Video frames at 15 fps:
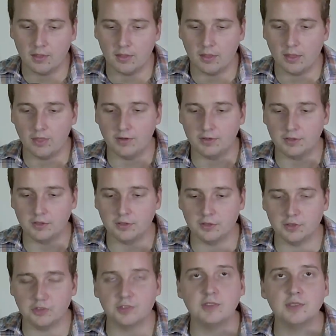
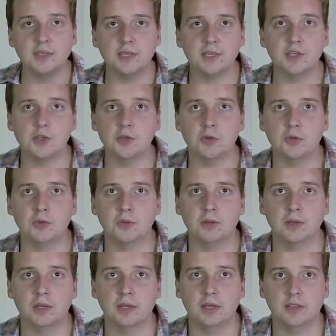they're seeing you
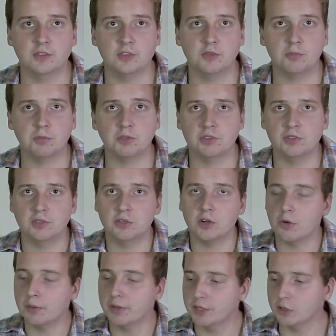as this person. They're
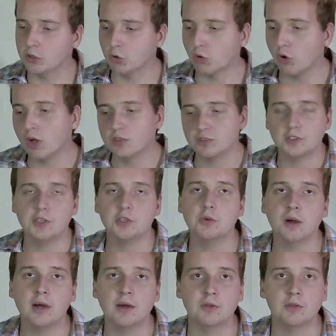already crossing you
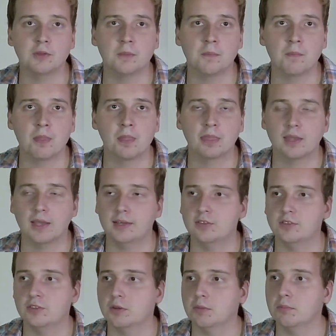out as
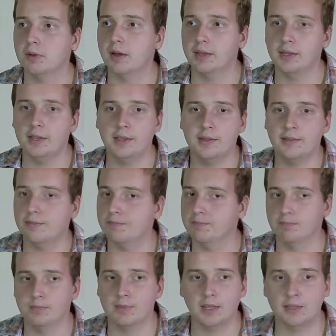somebody
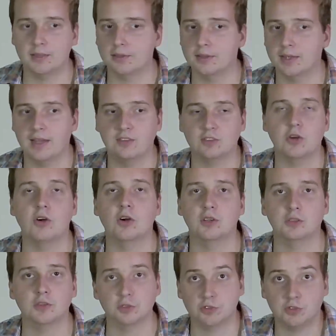that has a
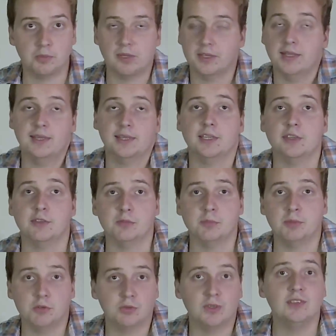heart, or somebody that can even
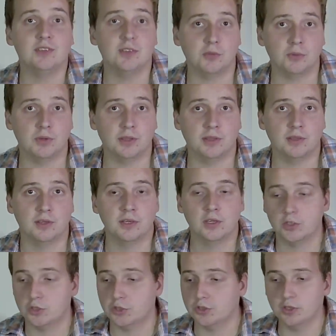be reasoned with.
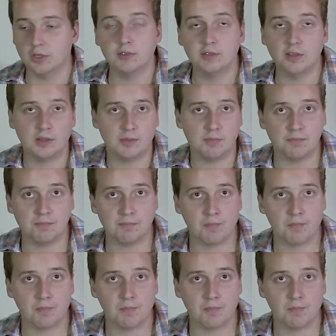You're done to them.